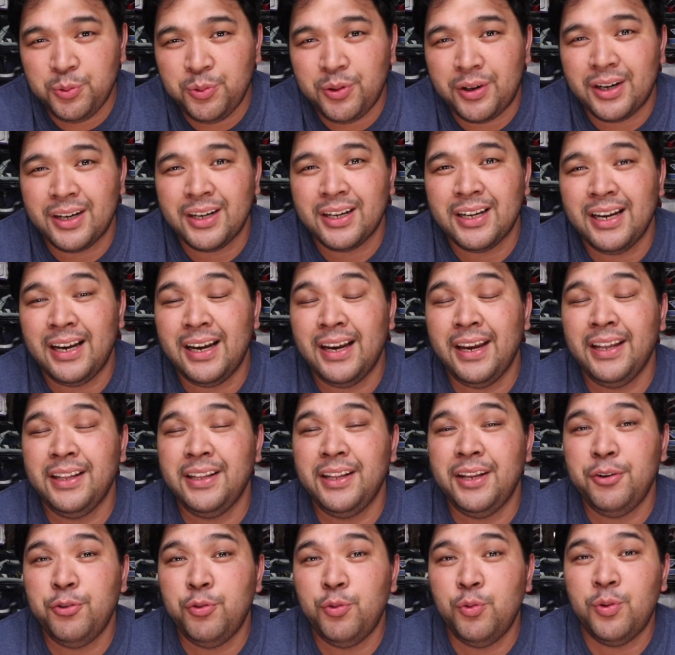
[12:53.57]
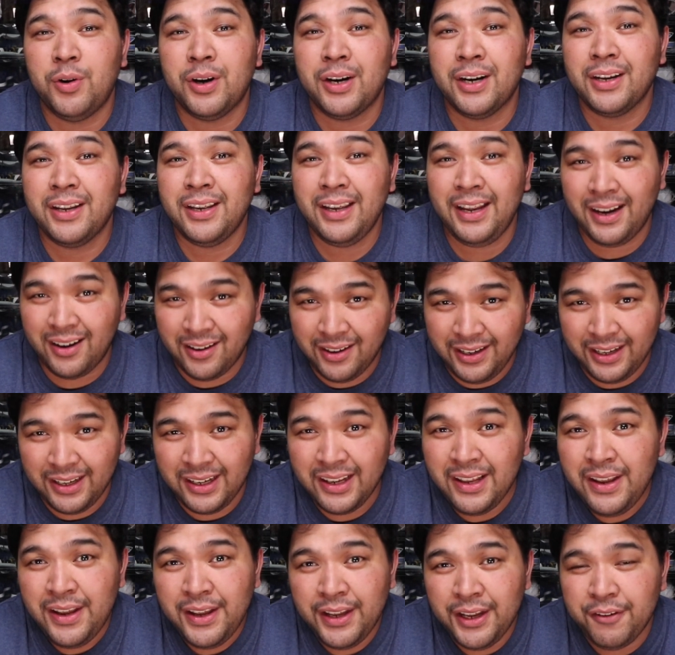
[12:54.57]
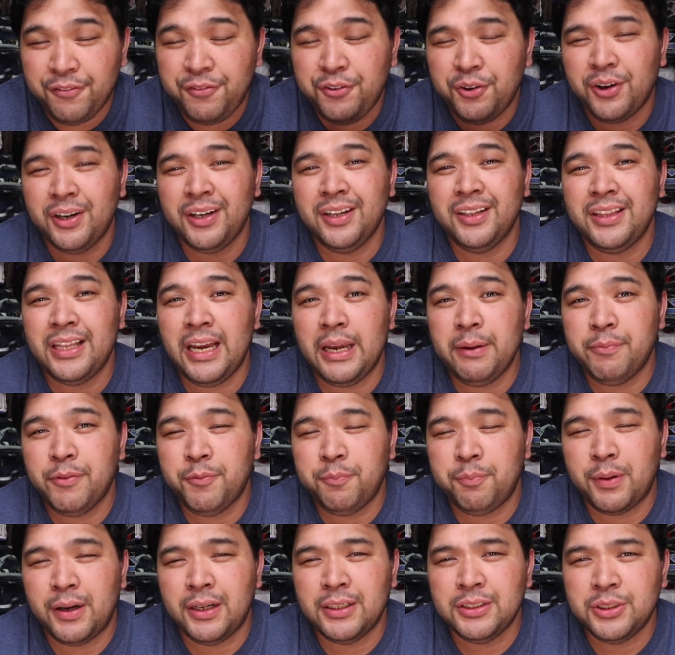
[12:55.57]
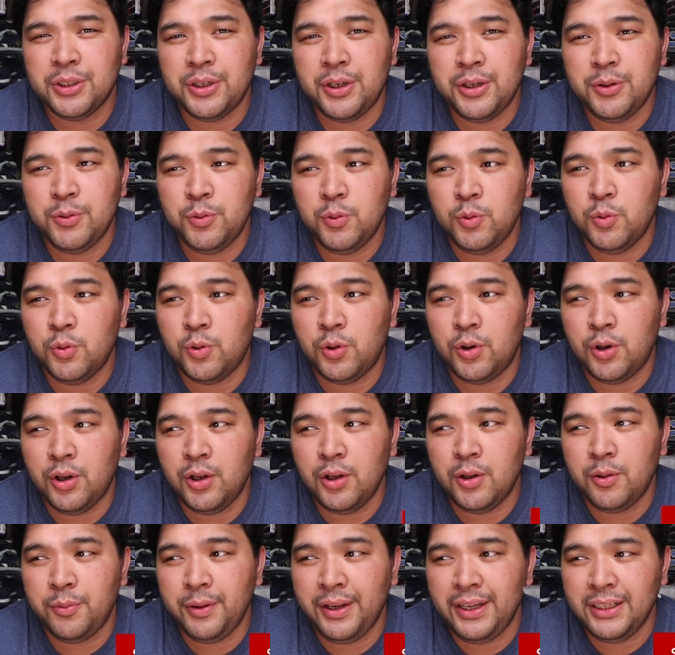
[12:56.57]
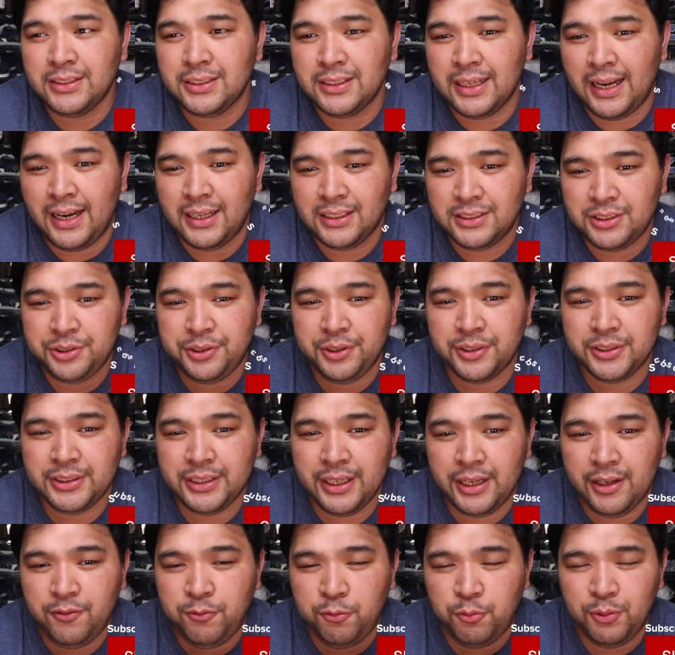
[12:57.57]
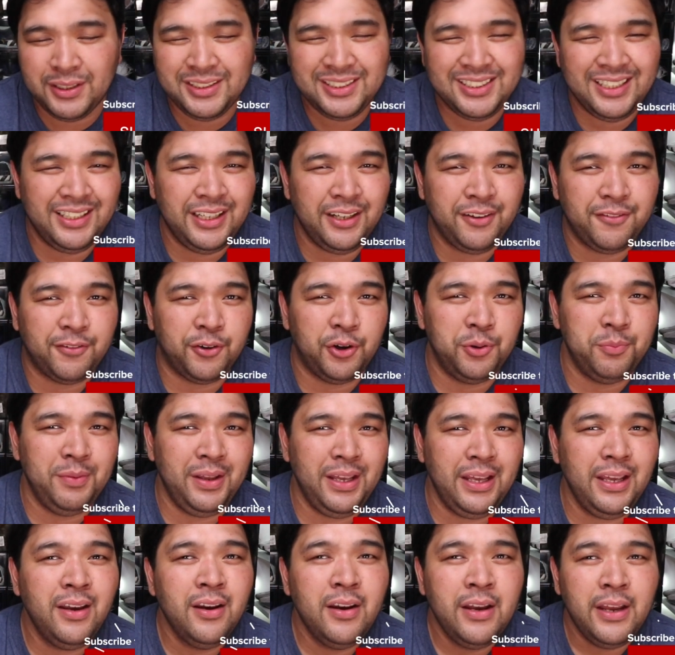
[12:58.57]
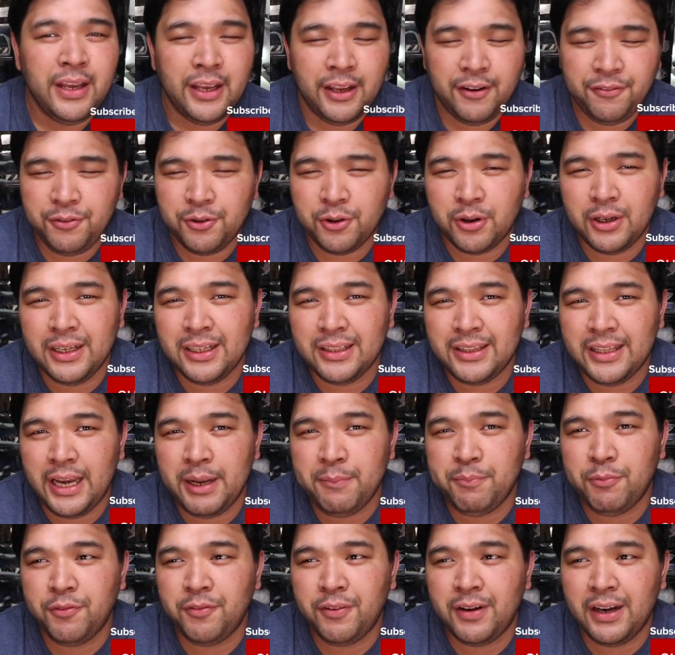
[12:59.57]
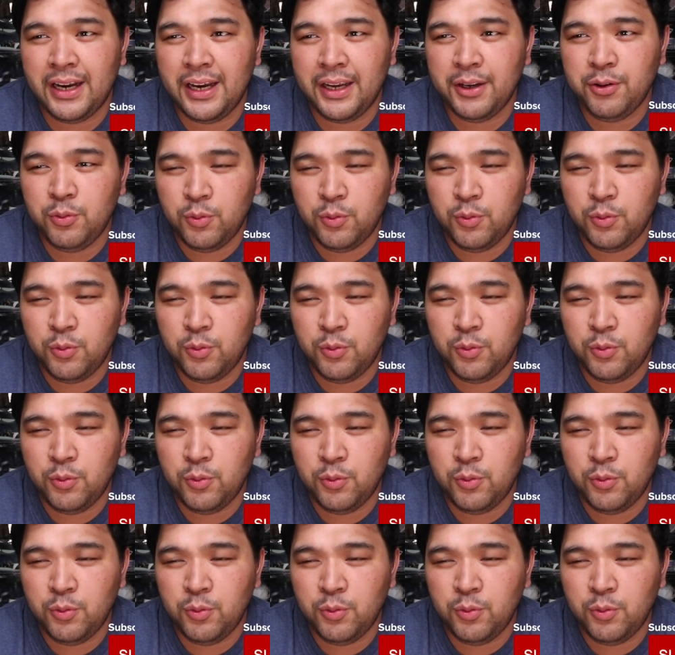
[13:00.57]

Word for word: who are kind, and who are caring. If you're the type of person who always asks yourself, what's in it for me? If you're the type of guy